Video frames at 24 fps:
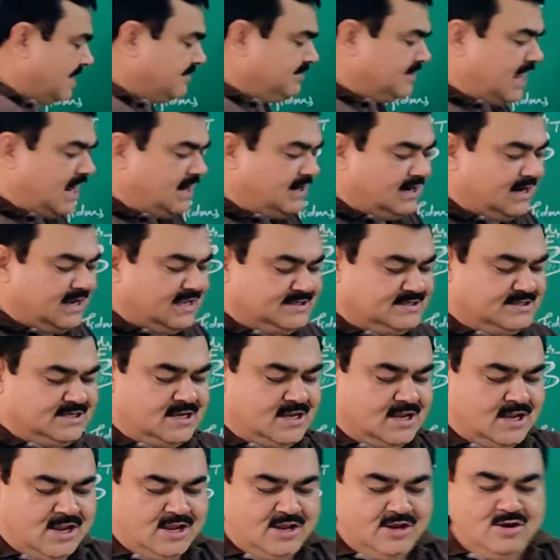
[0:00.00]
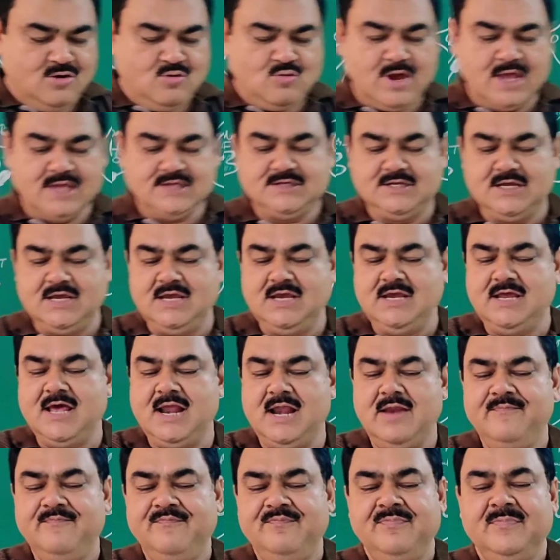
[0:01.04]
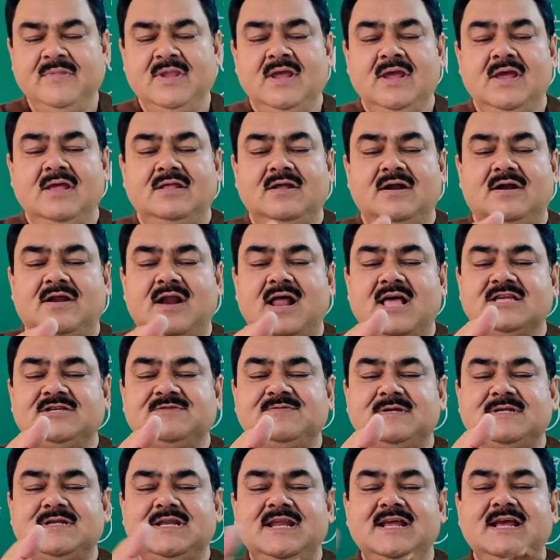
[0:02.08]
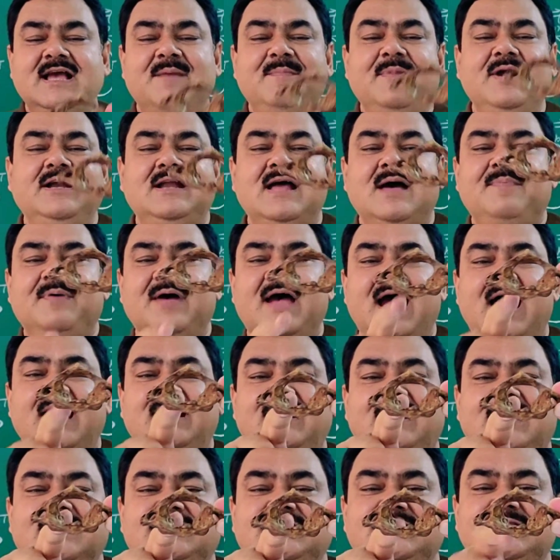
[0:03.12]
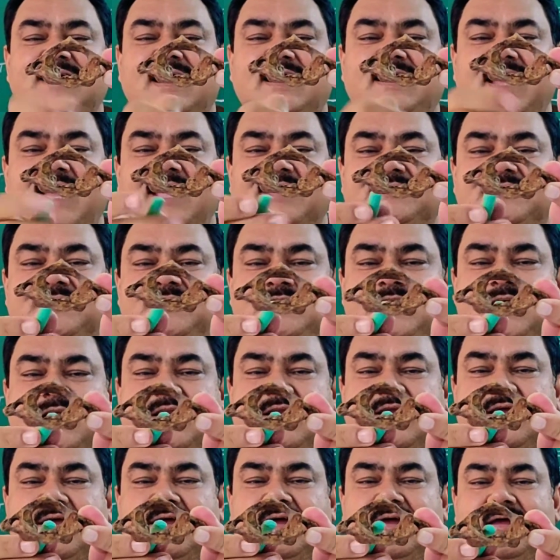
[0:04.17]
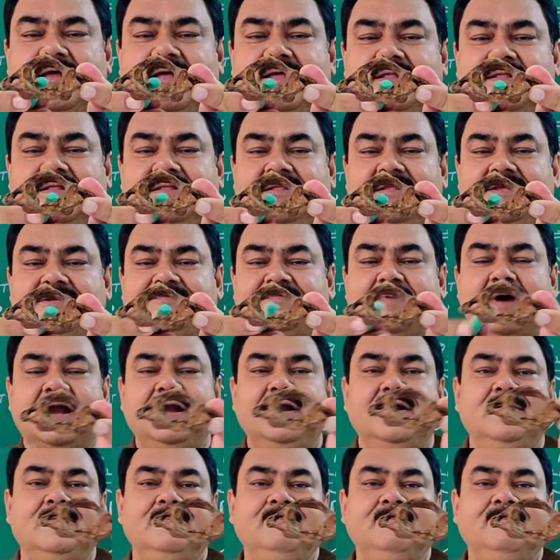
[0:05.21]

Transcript: of atlas. You can see here, the transverse ligament of atlas is attached here, this part.